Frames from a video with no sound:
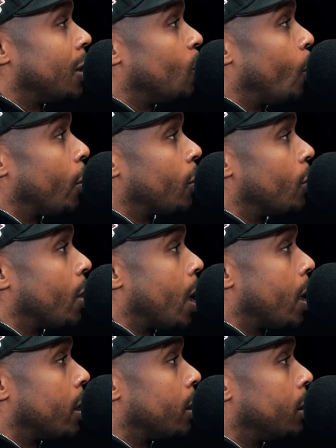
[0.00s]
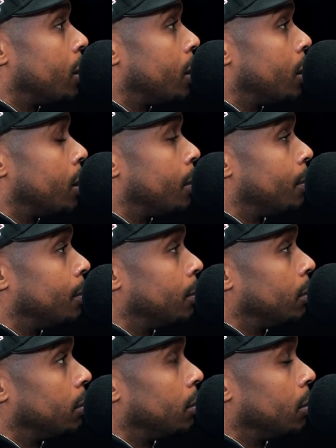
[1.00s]
had to work on that
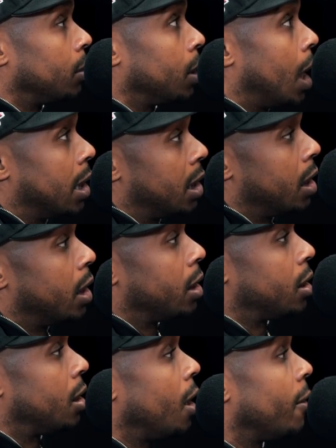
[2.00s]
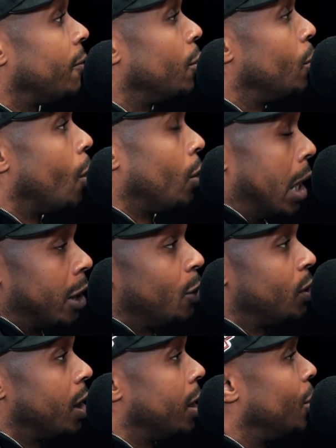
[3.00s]
um, because it, it's tough. You know, like
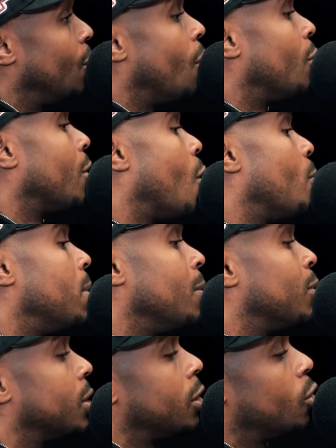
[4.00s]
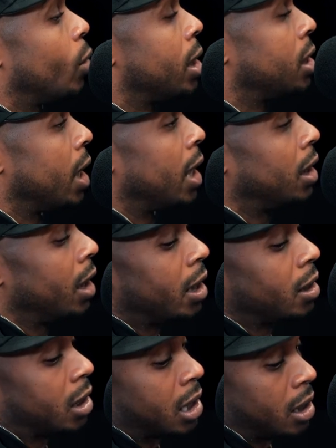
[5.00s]
you said, you don't know people's situation, and then
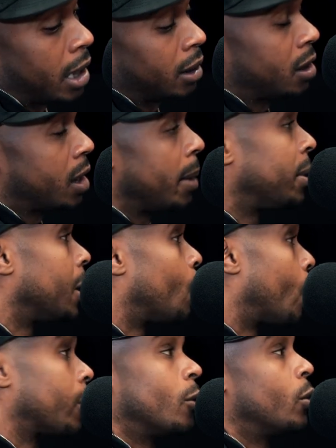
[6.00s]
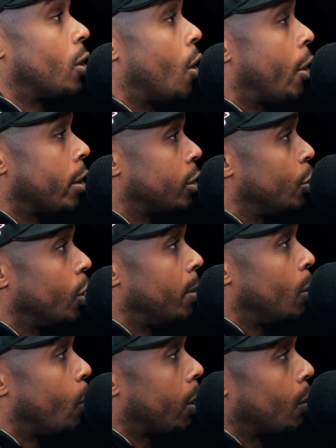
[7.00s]
it's just like the same thing working with an artist. You could
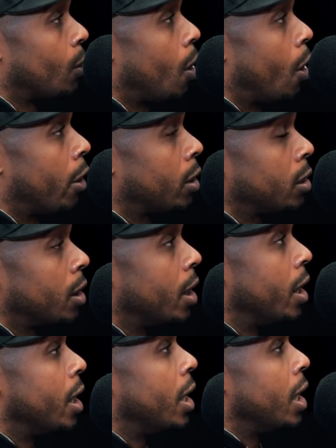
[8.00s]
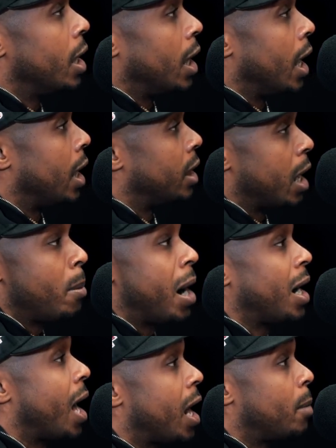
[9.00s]
be working with artists, and they
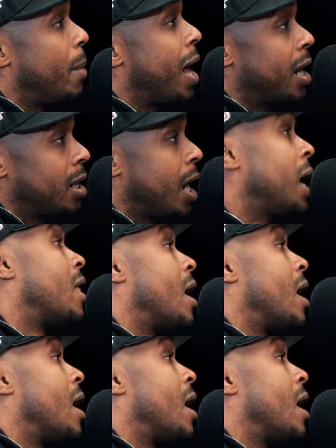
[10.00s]
might have had a bad day